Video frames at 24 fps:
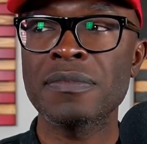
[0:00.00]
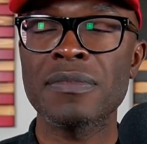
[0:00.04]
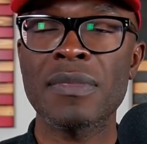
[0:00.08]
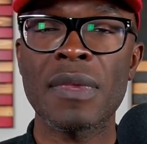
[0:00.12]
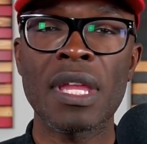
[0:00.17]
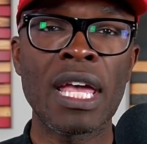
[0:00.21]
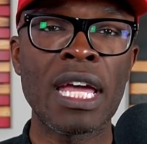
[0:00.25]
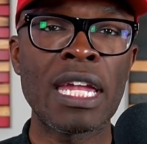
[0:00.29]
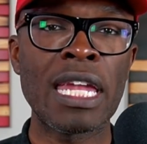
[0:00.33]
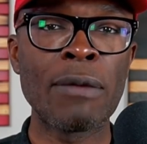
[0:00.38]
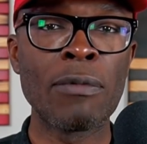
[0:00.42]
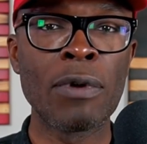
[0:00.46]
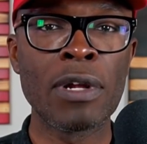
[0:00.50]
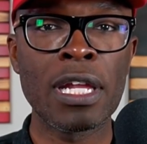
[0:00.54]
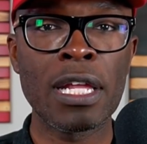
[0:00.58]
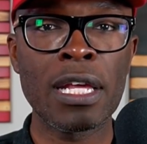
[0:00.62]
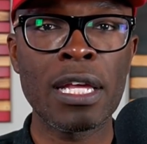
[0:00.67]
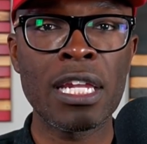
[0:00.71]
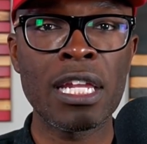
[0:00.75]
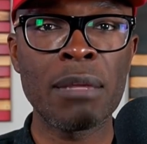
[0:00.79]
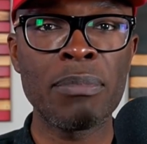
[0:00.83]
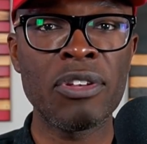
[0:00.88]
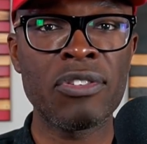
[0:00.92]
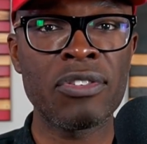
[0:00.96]
And they want to get
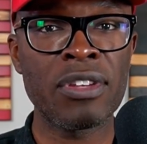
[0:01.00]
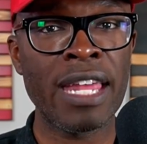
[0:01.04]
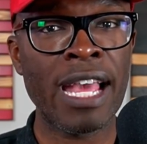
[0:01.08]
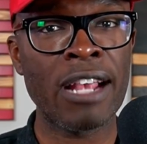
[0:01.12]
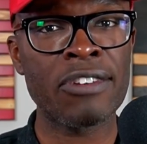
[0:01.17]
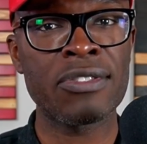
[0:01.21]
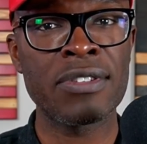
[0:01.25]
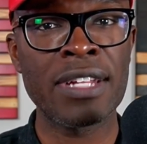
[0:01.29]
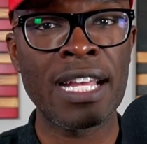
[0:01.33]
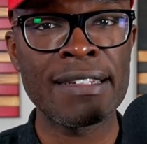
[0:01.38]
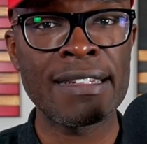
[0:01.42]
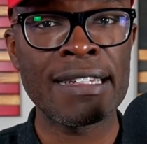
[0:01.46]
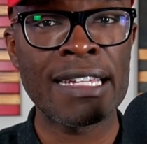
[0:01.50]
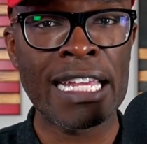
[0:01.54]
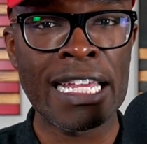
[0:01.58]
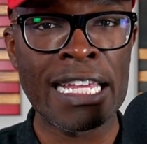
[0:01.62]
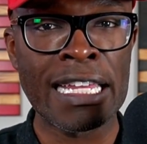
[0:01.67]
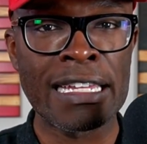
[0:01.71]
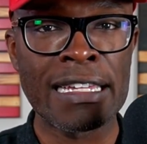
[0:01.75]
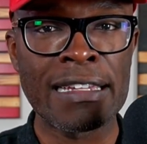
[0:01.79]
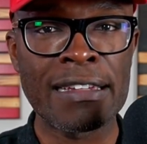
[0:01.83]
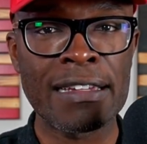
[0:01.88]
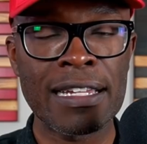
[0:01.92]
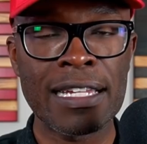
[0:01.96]
a piece of action at the
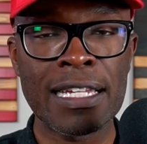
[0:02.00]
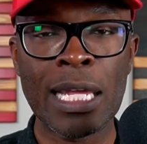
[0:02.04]
end.